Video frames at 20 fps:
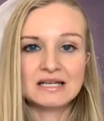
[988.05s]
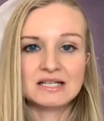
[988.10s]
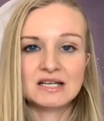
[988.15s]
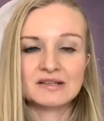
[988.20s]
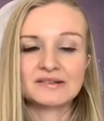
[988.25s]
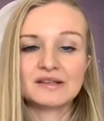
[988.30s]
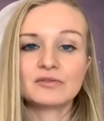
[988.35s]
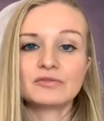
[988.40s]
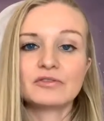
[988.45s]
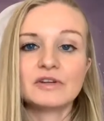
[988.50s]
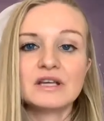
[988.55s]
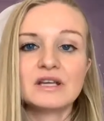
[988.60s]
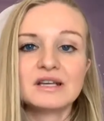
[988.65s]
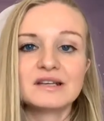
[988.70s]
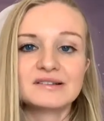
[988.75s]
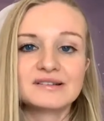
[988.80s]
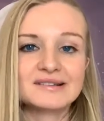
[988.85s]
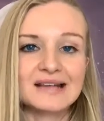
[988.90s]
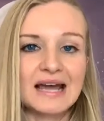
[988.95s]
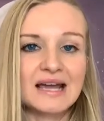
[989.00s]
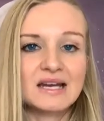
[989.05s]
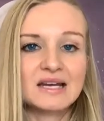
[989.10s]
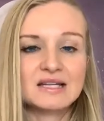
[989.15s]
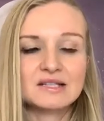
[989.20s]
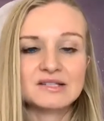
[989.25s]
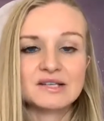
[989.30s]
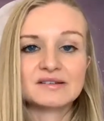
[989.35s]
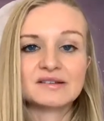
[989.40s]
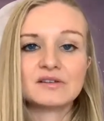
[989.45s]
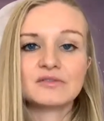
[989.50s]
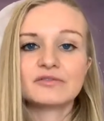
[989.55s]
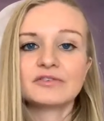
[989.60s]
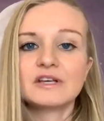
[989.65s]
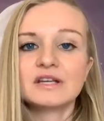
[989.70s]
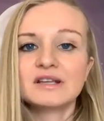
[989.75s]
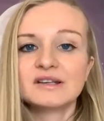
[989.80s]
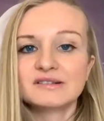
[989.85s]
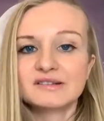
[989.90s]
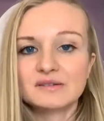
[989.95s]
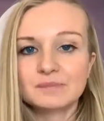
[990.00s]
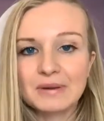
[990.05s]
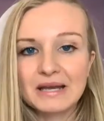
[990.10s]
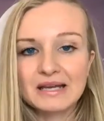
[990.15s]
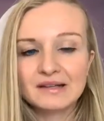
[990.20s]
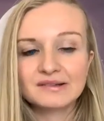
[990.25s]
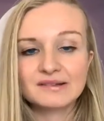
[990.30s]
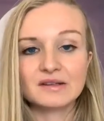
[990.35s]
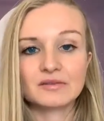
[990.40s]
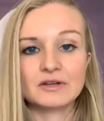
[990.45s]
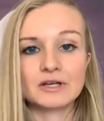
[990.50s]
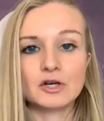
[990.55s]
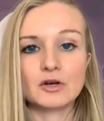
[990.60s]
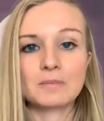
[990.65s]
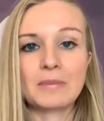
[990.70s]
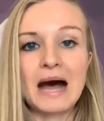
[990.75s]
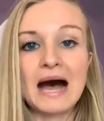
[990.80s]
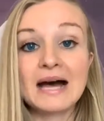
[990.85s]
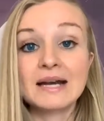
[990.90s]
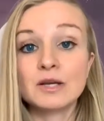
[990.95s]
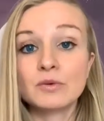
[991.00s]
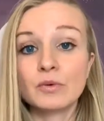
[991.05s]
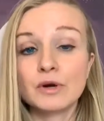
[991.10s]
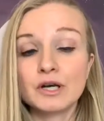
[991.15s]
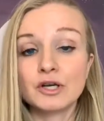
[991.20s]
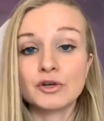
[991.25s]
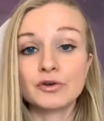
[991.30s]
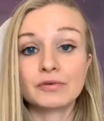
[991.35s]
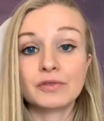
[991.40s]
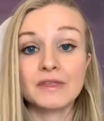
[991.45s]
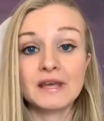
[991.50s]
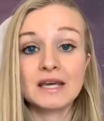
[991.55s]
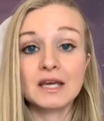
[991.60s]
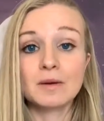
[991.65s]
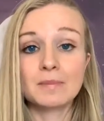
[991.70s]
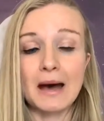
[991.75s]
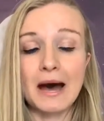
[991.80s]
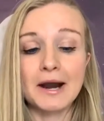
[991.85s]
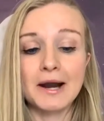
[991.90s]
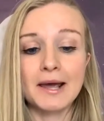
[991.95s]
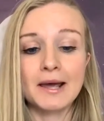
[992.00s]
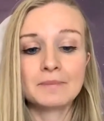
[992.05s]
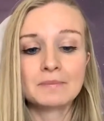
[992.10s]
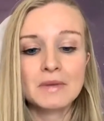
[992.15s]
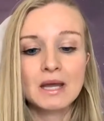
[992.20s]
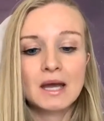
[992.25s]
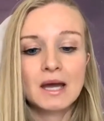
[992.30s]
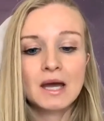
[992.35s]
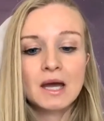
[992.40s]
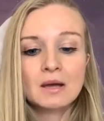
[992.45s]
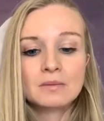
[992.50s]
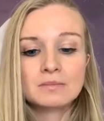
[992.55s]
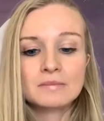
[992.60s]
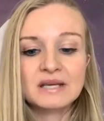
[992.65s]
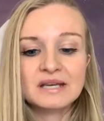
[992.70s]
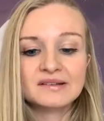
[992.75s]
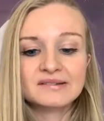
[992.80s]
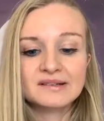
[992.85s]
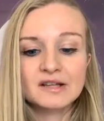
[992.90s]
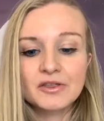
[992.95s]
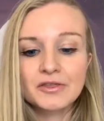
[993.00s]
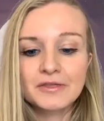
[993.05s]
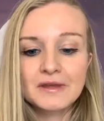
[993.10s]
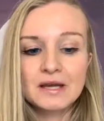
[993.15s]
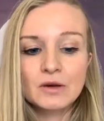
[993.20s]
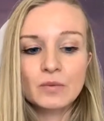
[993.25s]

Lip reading: Does it feel exciting? Does it feel expansive in your body when you think about it? Because the thing